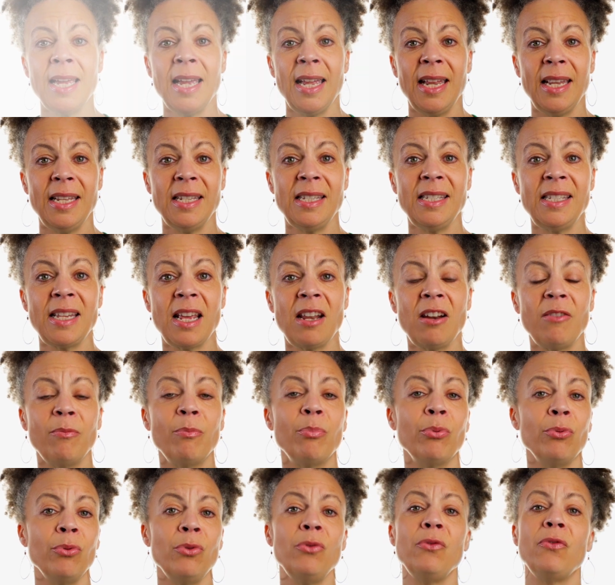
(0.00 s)
Instead of
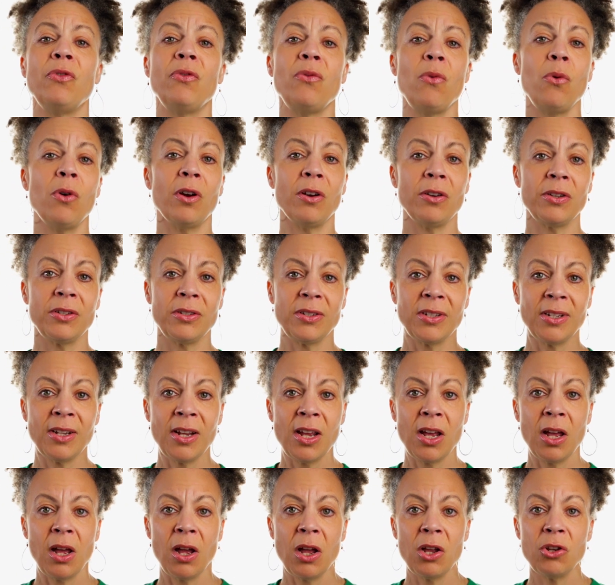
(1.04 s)
brute force,
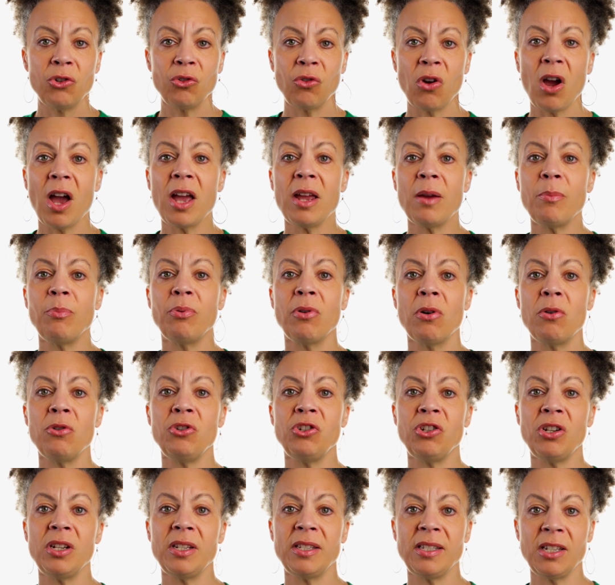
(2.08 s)
try
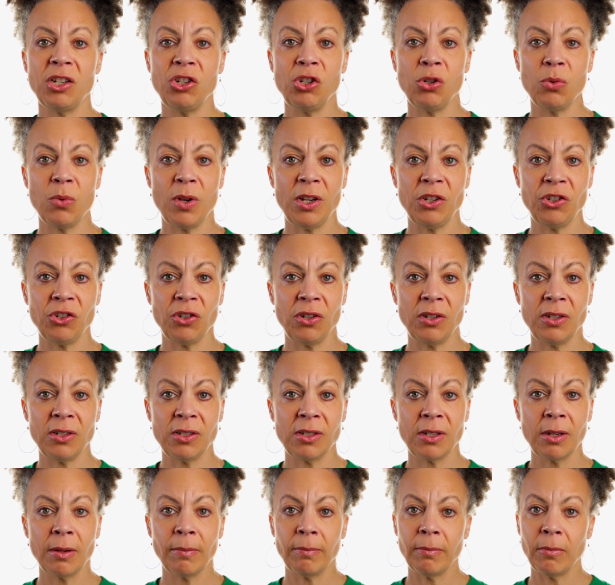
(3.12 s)
approaching
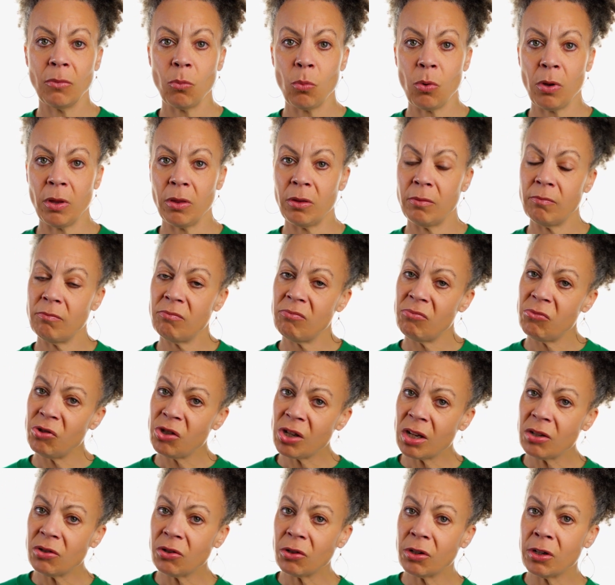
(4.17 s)
situations with
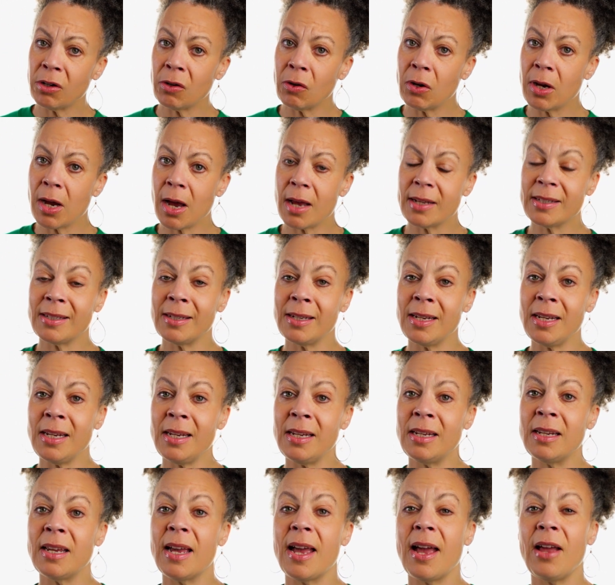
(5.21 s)
gentle
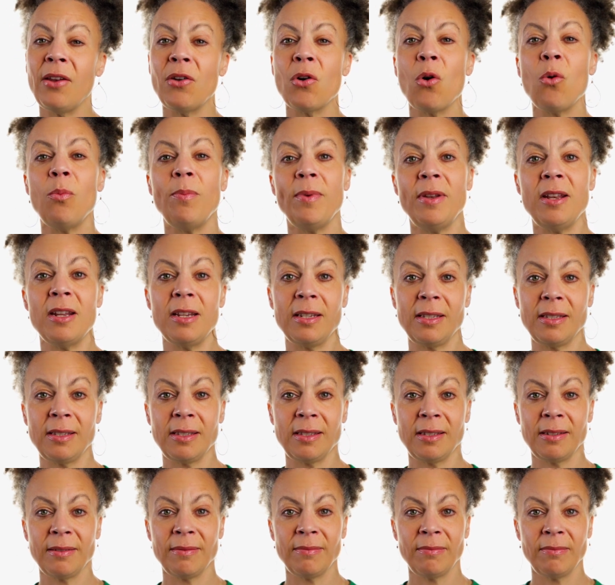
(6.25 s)
curiosity and
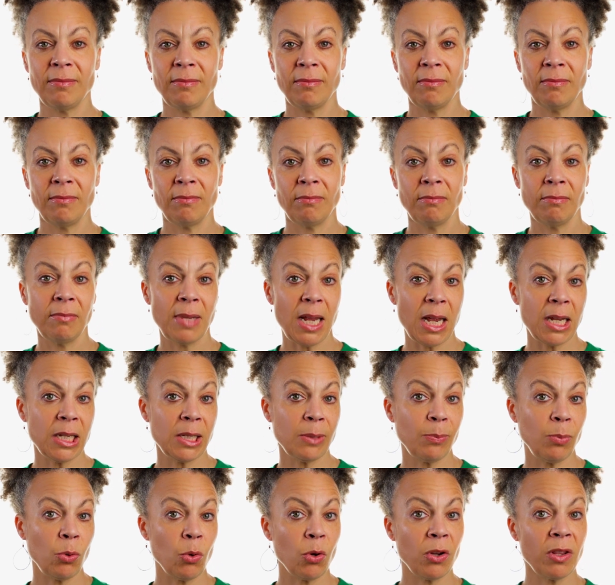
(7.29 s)
openness.
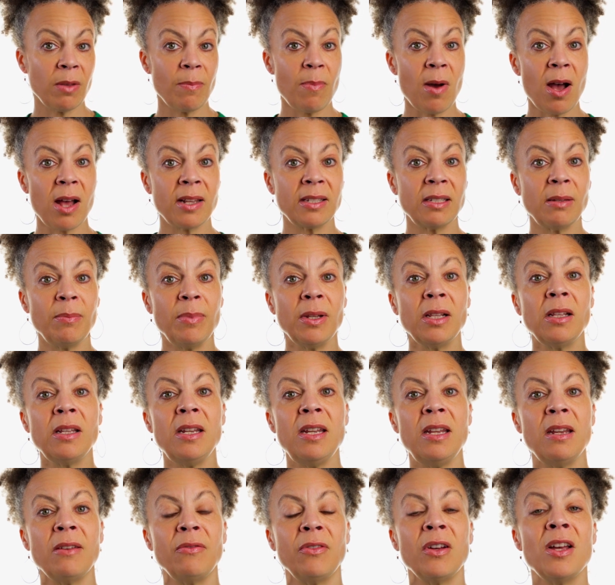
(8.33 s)
Explore the
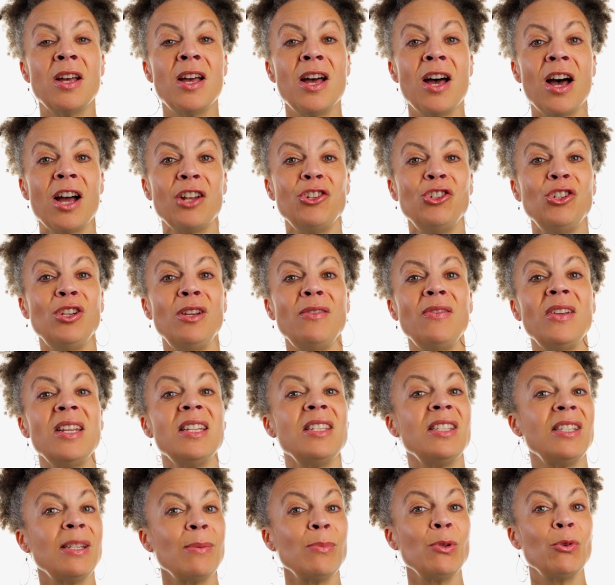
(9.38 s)
possibility of achieving
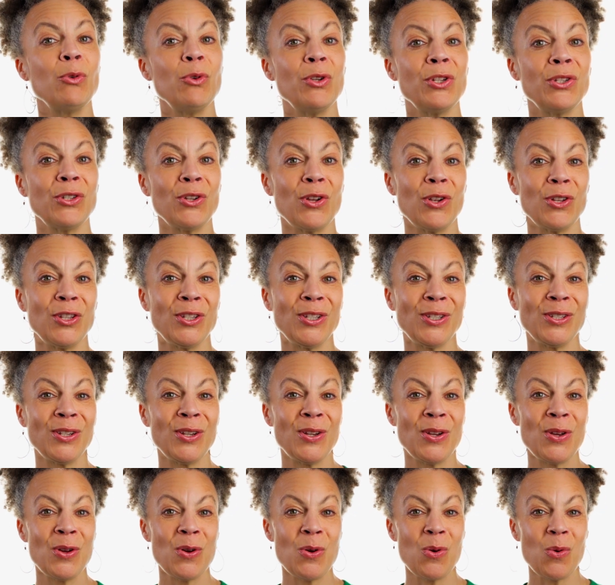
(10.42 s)
similar results
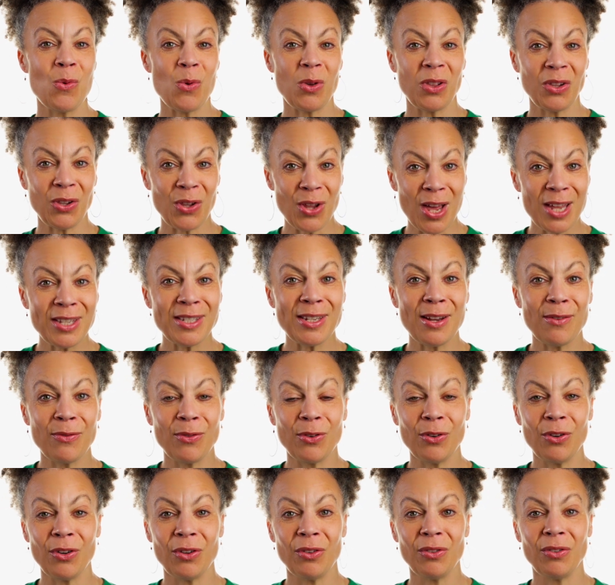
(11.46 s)
with less
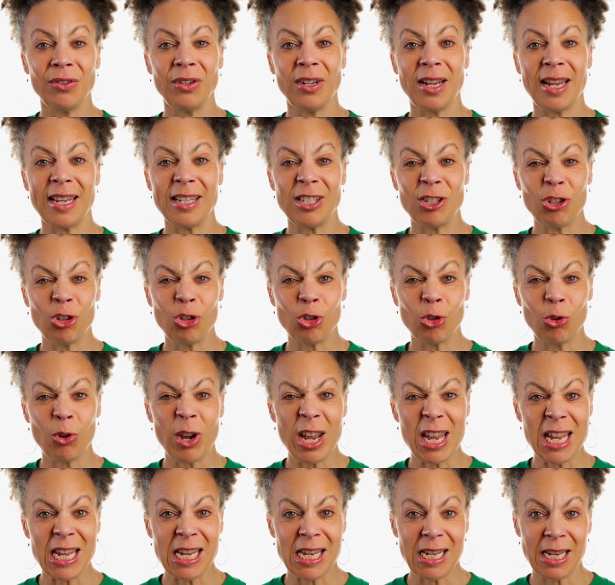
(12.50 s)
effort and
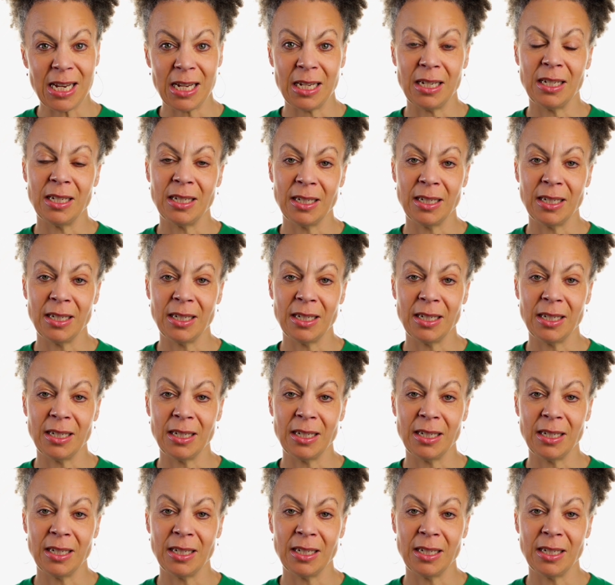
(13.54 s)
strain.